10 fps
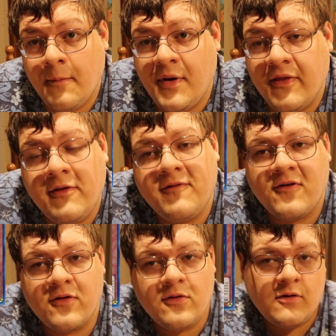But the
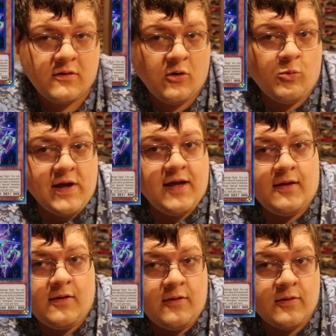further
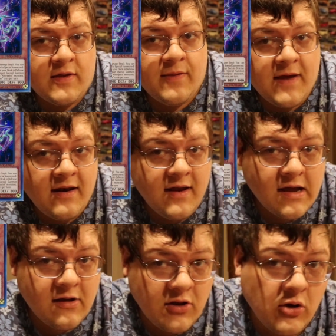away that that
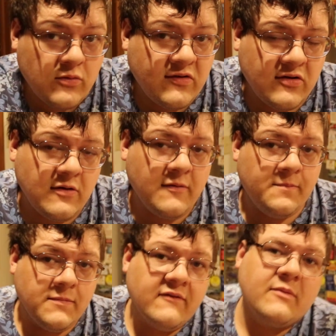deck goes
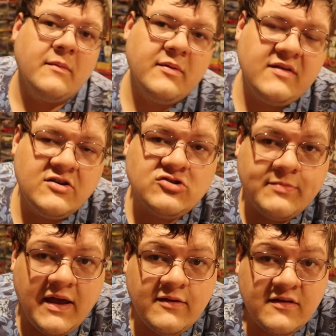from a potential
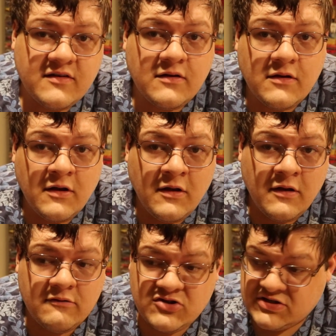ban list,
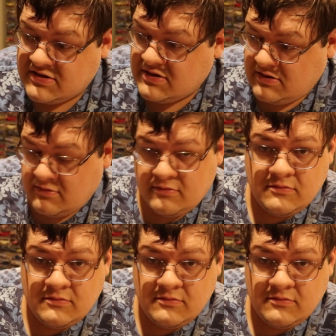just